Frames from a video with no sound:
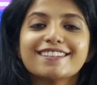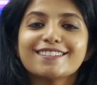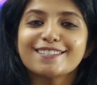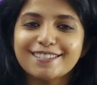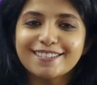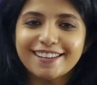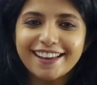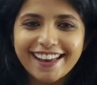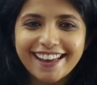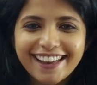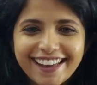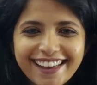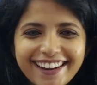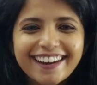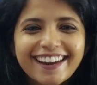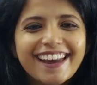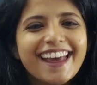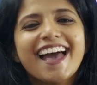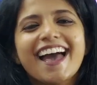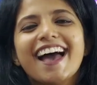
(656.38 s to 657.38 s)
share
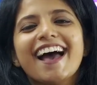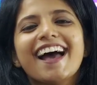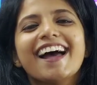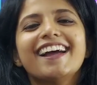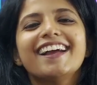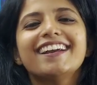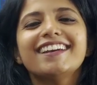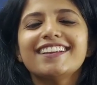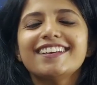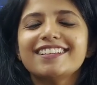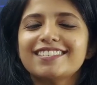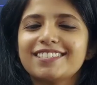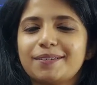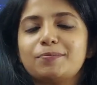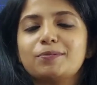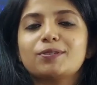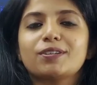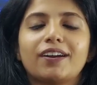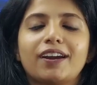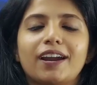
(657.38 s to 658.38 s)
and
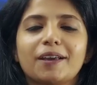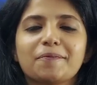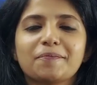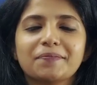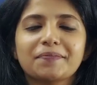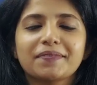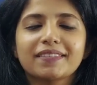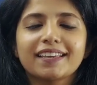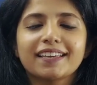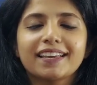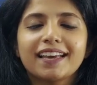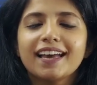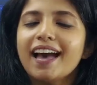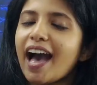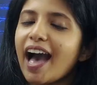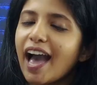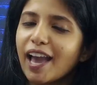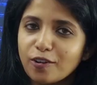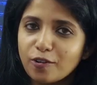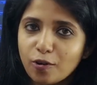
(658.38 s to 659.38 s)
subscribe.
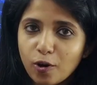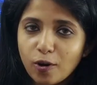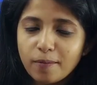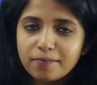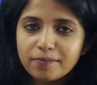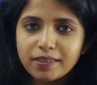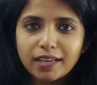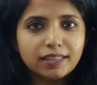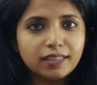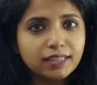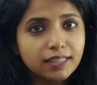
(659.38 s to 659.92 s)
I hope that